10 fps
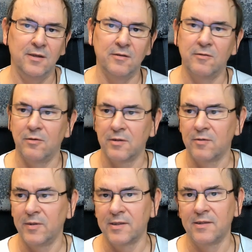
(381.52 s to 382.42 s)
gig of
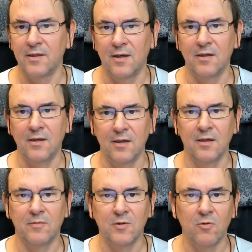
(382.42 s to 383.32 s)
course, but uh, I
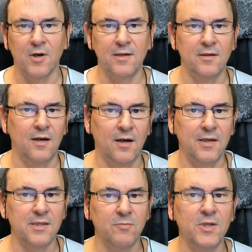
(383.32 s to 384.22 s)
can get up to quite
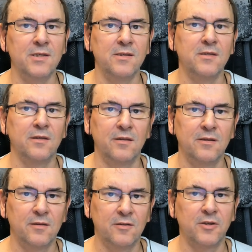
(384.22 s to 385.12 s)
high speeds
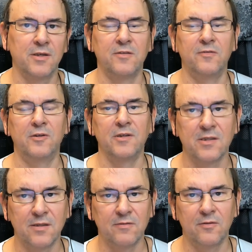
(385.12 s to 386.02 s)

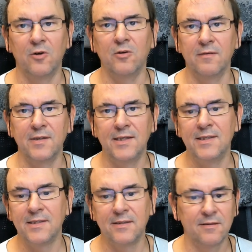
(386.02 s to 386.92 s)
transferring stuff over
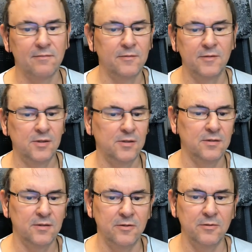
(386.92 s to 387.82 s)
the internet
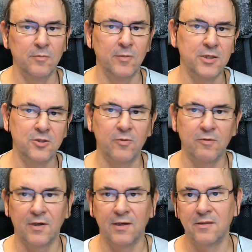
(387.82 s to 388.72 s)
to
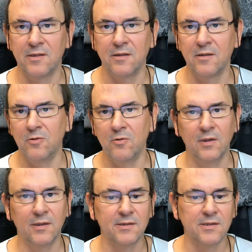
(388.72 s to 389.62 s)
major providers like
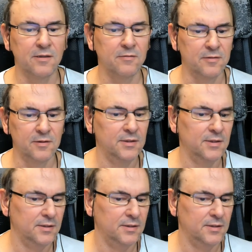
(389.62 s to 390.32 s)
Google and stuff.